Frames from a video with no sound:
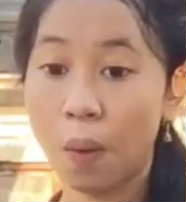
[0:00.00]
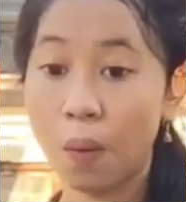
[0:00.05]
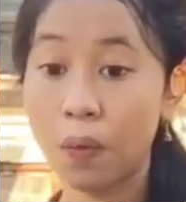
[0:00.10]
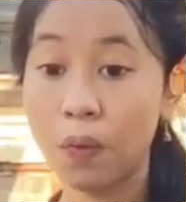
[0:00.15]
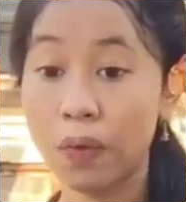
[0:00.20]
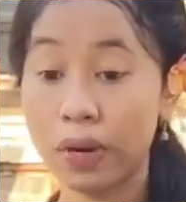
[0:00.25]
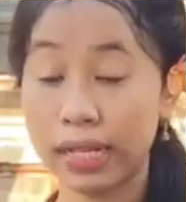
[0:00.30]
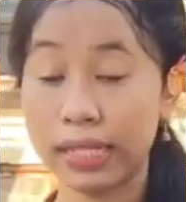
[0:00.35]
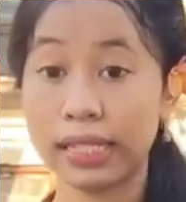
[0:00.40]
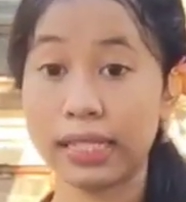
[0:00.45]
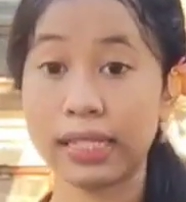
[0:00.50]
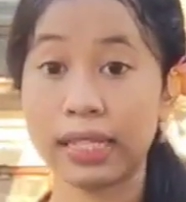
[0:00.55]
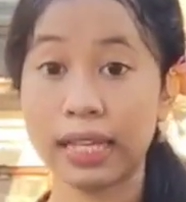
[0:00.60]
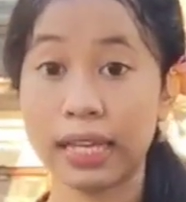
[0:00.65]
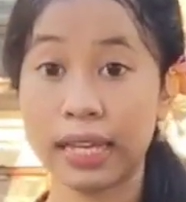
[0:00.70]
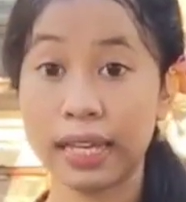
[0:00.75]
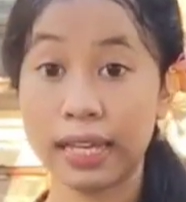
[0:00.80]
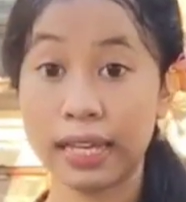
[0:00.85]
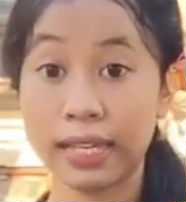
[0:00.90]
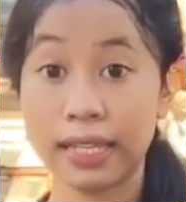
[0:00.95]
was
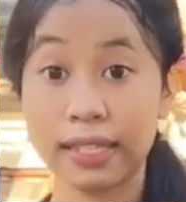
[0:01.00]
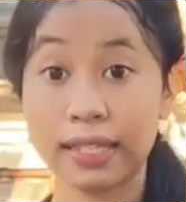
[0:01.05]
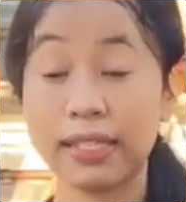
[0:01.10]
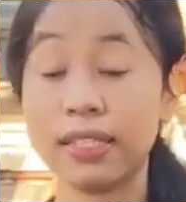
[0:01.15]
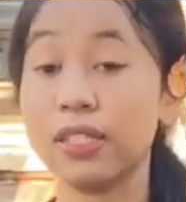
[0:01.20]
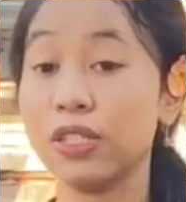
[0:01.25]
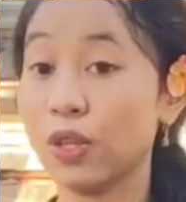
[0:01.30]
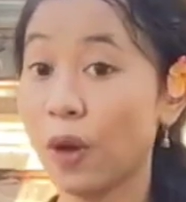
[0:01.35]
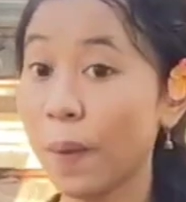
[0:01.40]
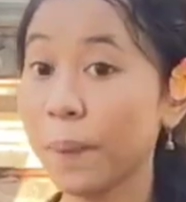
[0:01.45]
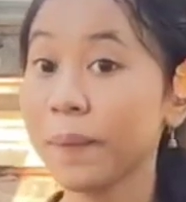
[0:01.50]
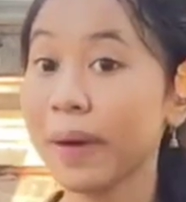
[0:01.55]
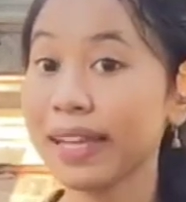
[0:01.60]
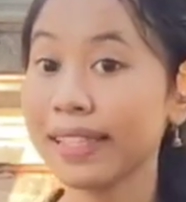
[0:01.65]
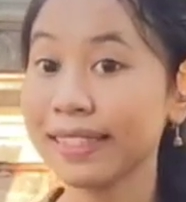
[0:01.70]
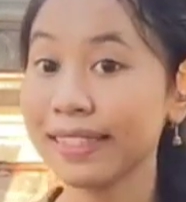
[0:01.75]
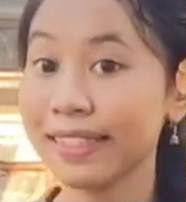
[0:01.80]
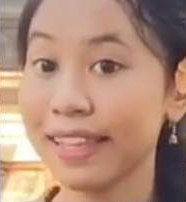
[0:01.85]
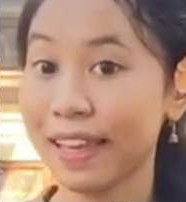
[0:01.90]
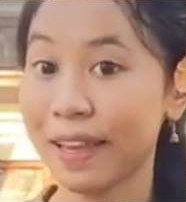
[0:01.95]

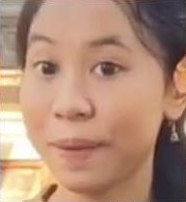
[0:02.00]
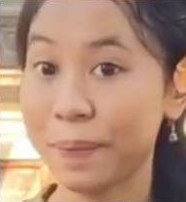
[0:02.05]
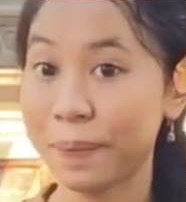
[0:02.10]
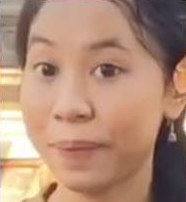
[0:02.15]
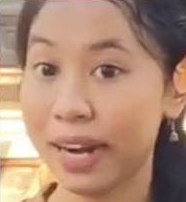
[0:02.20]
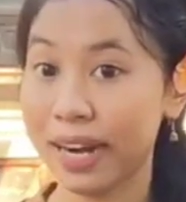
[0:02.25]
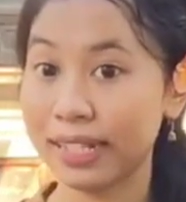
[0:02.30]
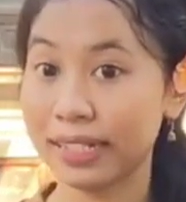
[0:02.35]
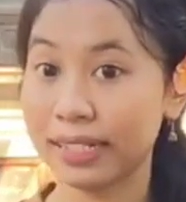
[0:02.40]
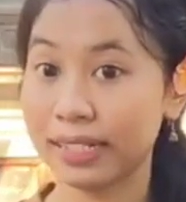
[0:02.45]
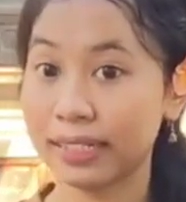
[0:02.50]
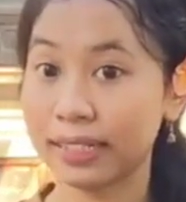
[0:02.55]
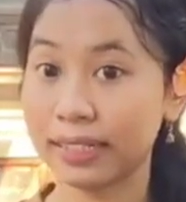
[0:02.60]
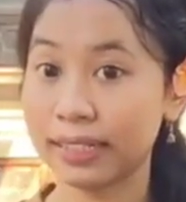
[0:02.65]
Inyoman Jayaprana,